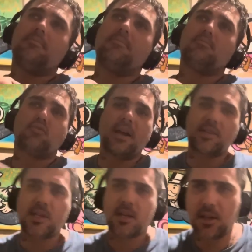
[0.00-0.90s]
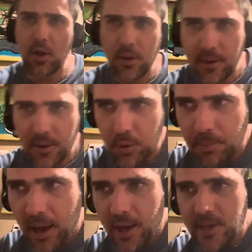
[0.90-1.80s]
resting, you know, like with
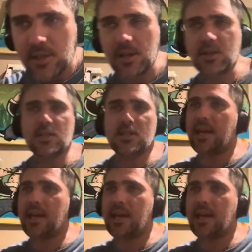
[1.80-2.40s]
my eyes closed.